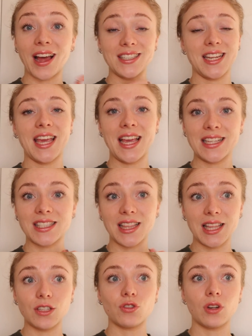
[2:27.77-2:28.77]
And it is
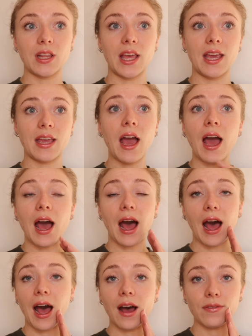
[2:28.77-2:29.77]
literally,
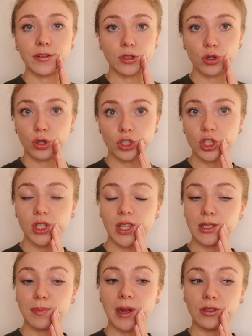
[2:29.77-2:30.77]
I haven't touched
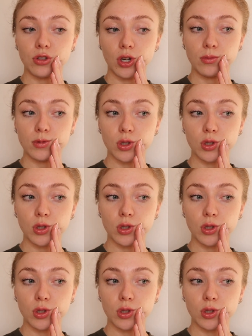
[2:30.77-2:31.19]
this bedroom,